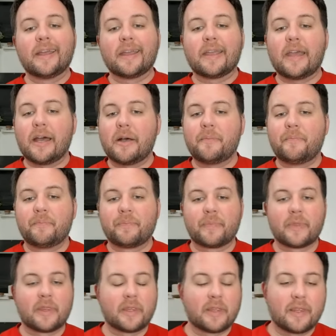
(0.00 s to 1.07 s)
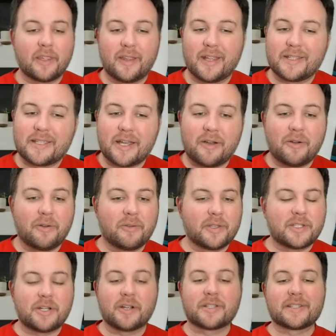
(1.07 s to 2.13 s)
yeah, that's how
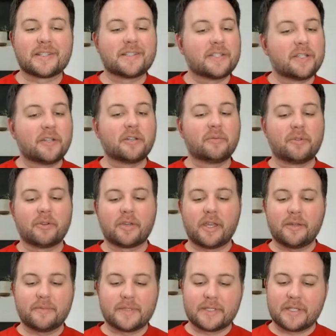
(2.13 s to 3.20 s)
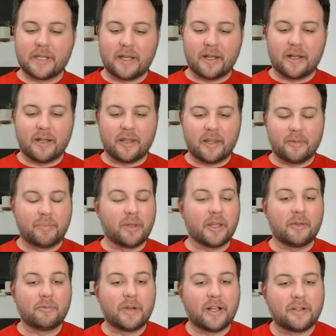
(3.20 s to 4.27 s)
the Sharks continue to blow games. They
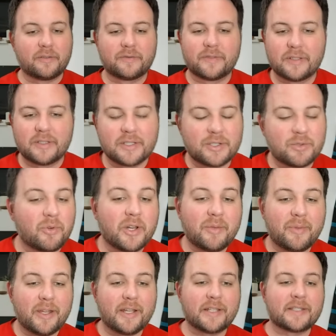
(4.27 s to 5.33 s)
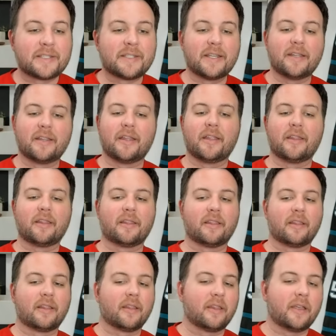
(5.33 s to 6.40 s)
play well for 20 minutes, and
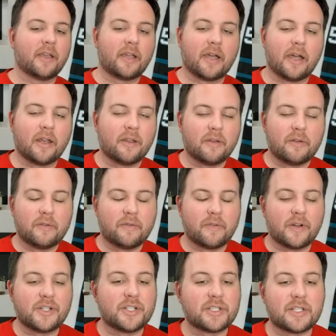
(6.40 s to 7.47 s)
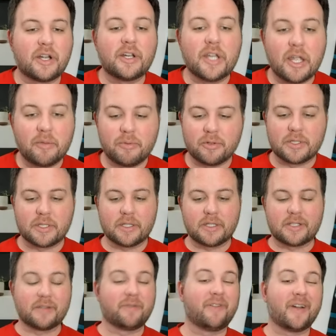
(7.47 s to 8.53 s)
then they kind of are just unable to
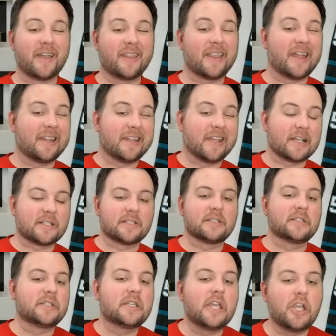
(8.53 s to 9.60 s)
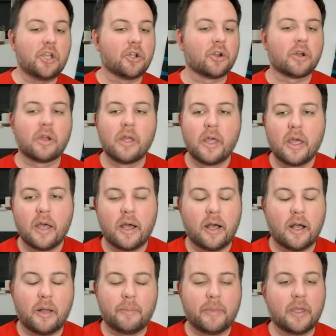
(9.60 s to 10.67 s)
find that next gear
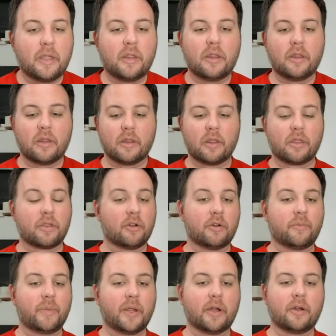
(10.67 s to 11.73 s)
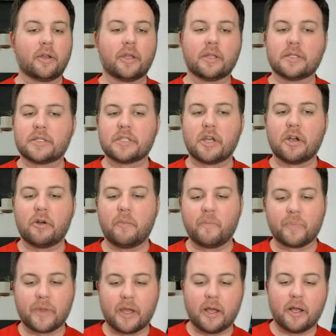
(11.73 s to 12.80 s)
in the third period. So